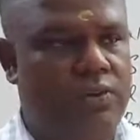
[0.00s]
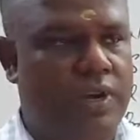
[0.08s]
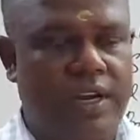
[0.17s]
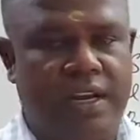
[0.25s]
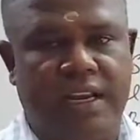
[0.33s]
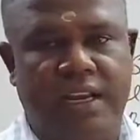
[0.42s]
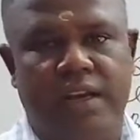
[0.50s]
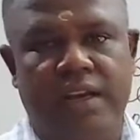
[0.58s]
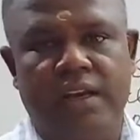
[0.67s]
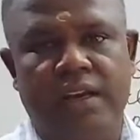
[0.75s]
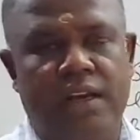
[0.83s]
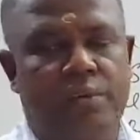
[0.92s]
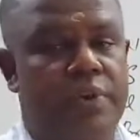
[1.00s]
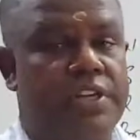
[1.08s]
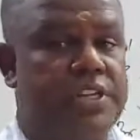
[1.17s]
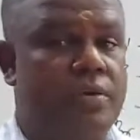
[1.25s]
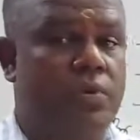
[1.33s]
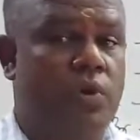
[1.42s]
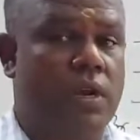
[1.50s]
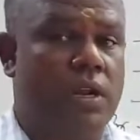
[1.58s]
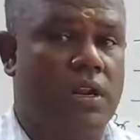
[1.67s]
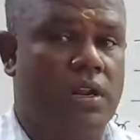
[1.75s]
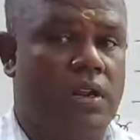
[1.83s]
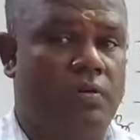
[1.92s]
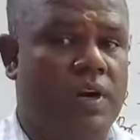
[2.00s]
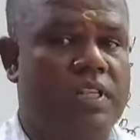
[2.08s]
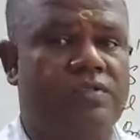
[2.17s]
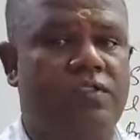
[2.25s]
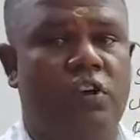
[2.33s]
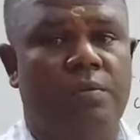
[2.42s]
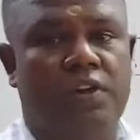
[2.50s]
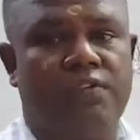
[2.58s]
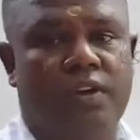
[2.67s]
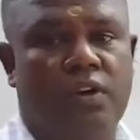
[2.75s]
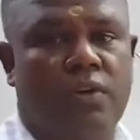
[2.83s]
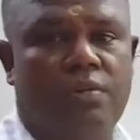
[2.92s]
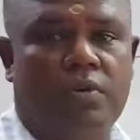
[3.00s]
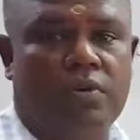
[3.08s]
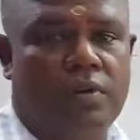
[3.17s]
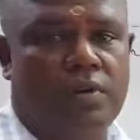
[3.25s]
You are getting a Prussian blue color. What is the formula of that compound?